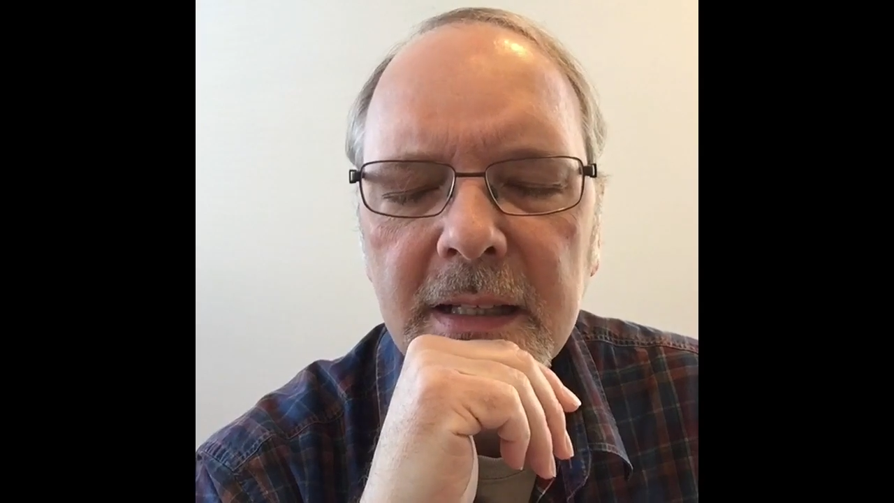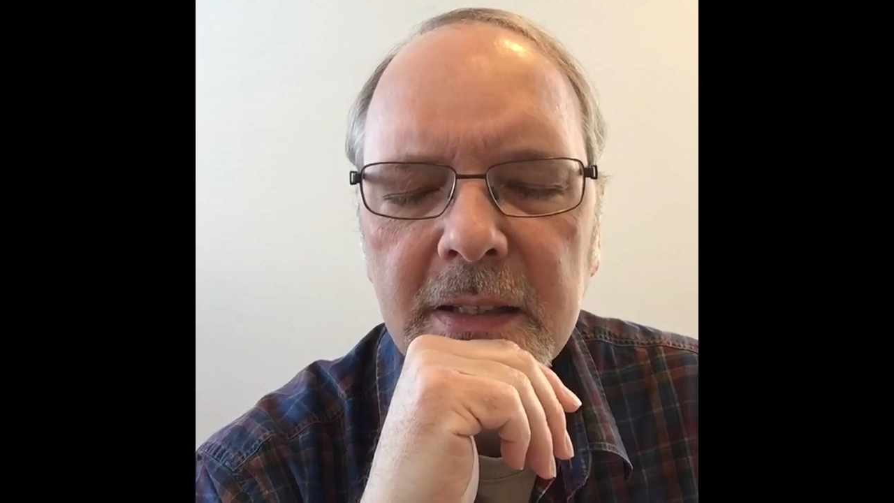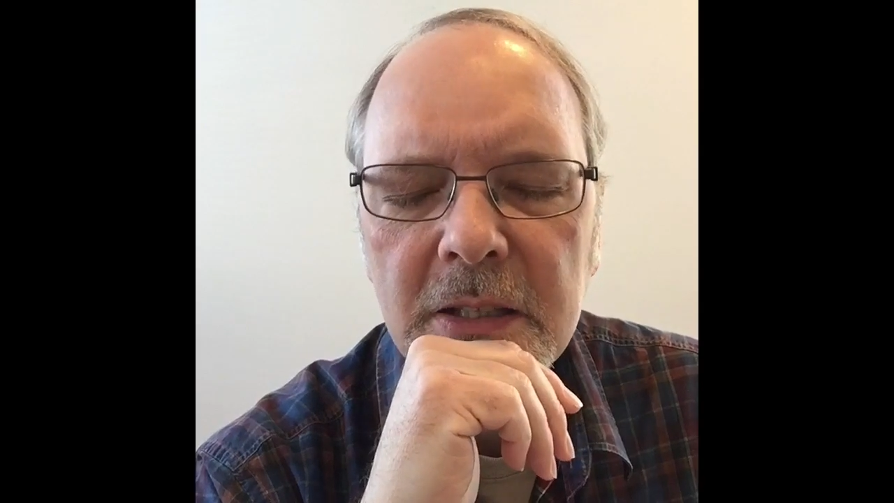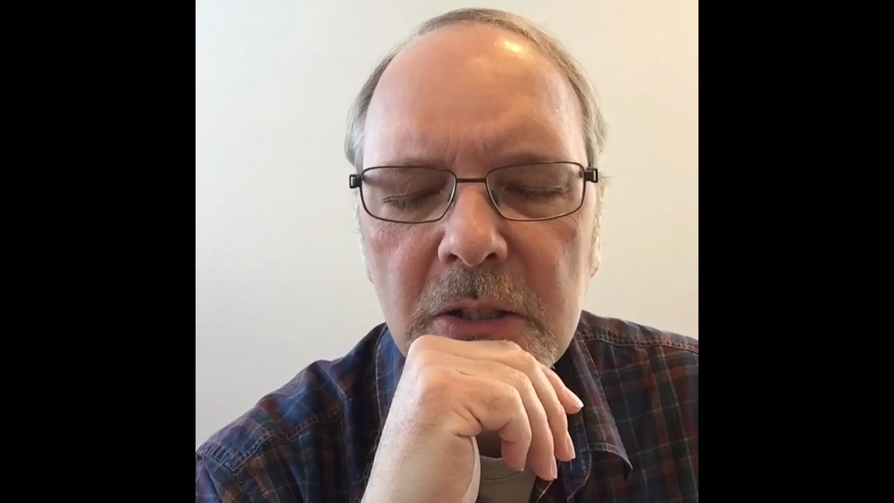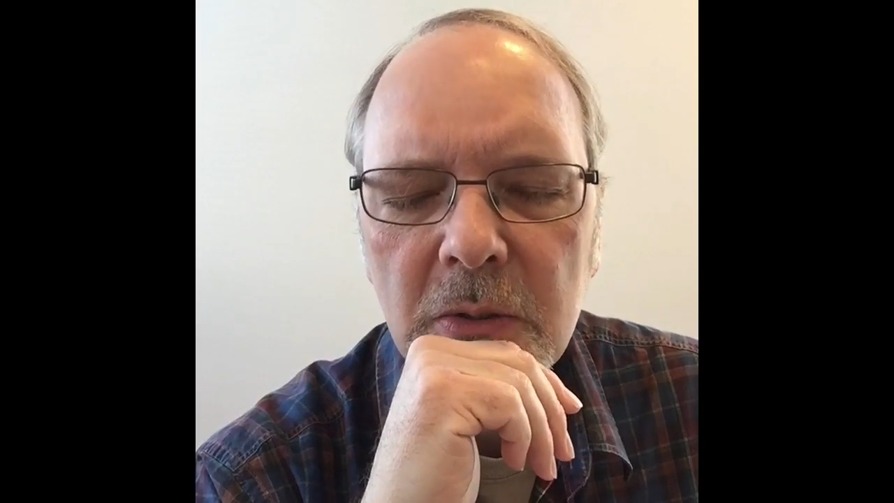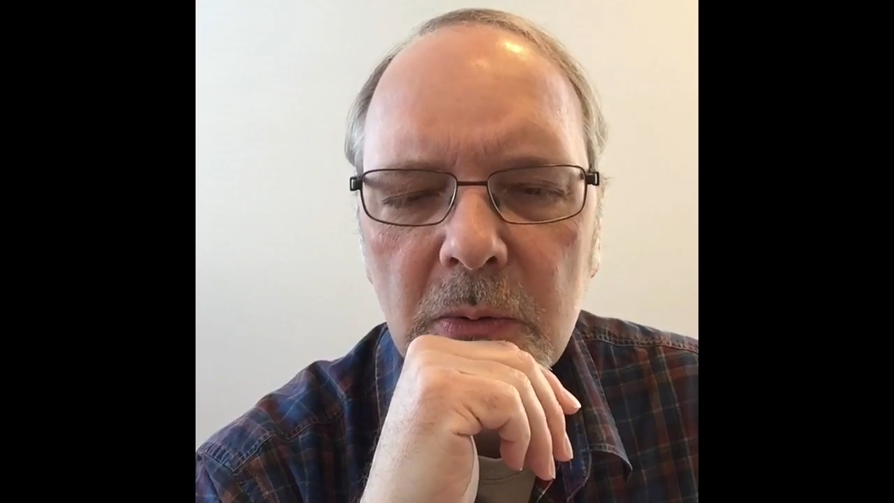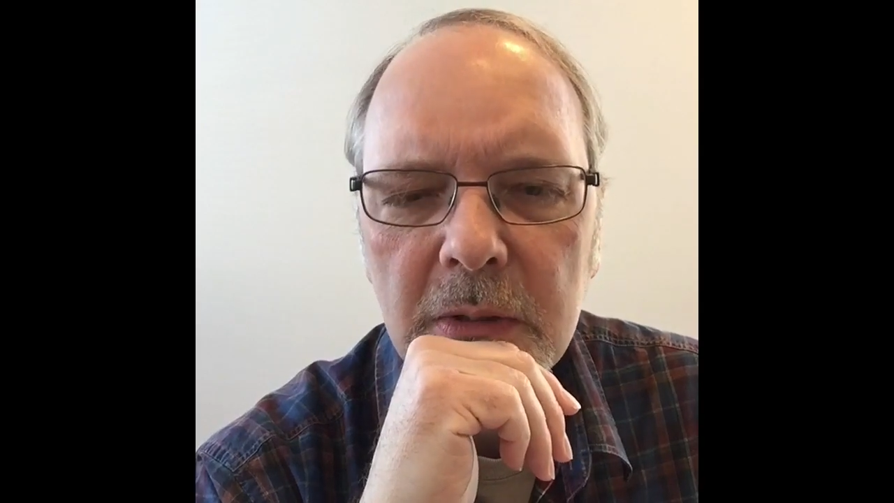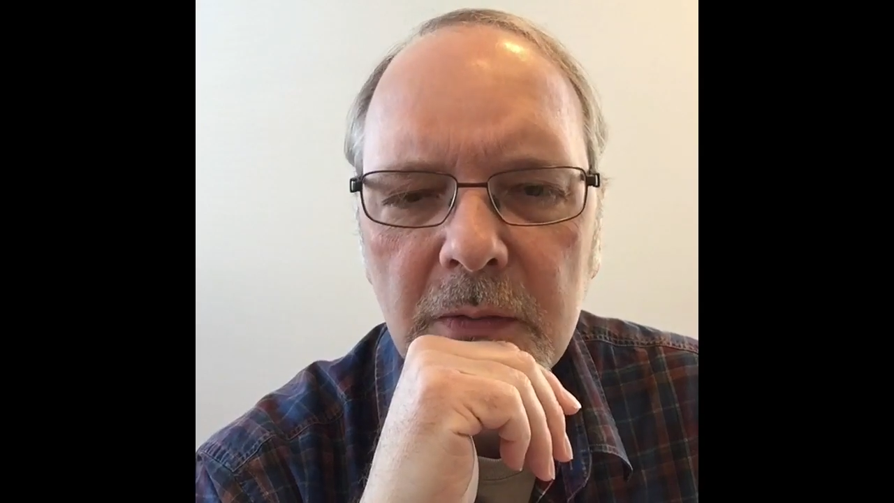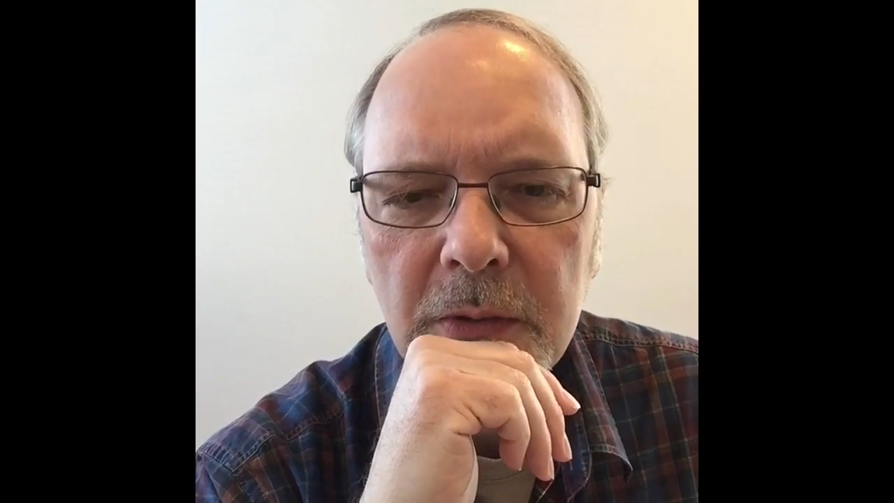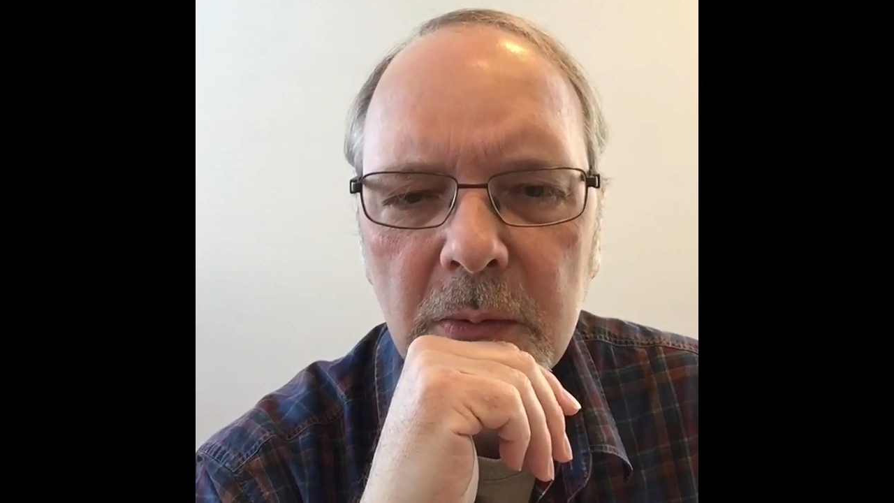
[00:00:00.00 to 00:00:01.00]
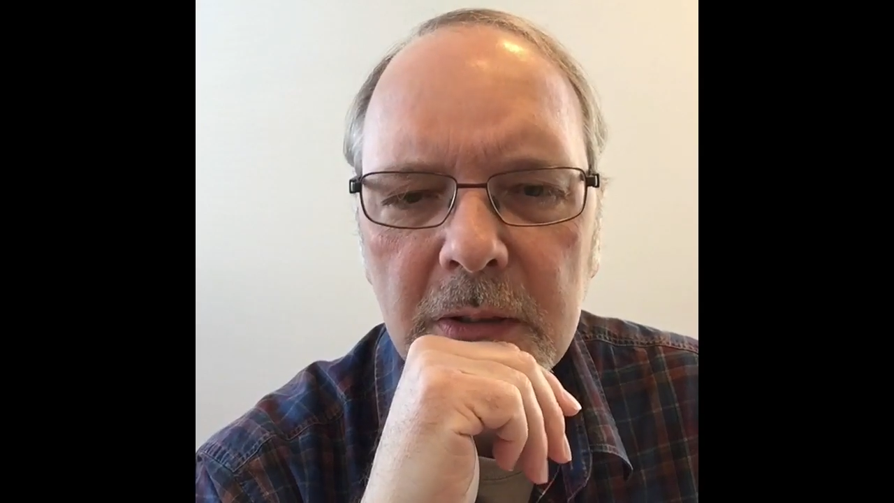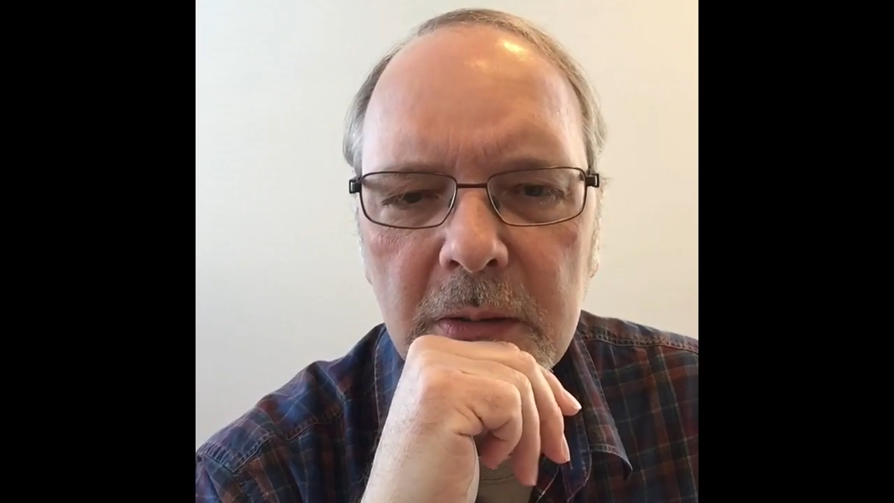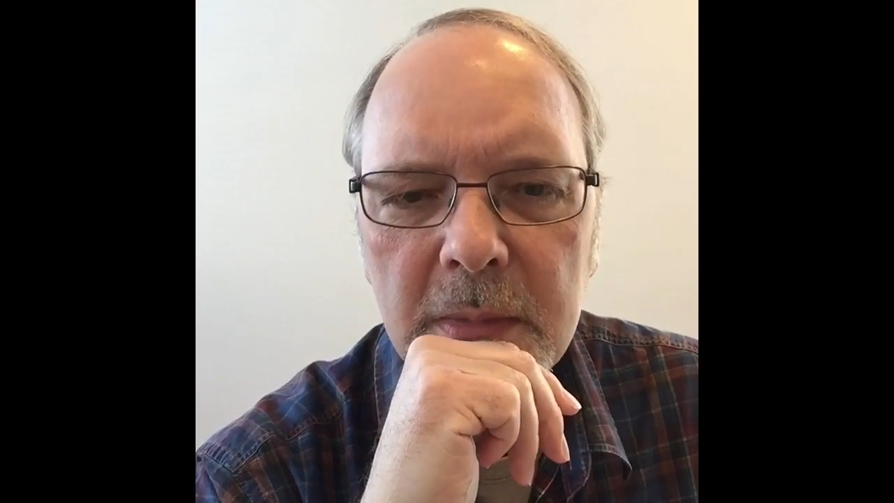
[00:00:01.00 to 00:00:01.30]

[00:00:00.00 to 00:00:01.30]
in this story, if you will,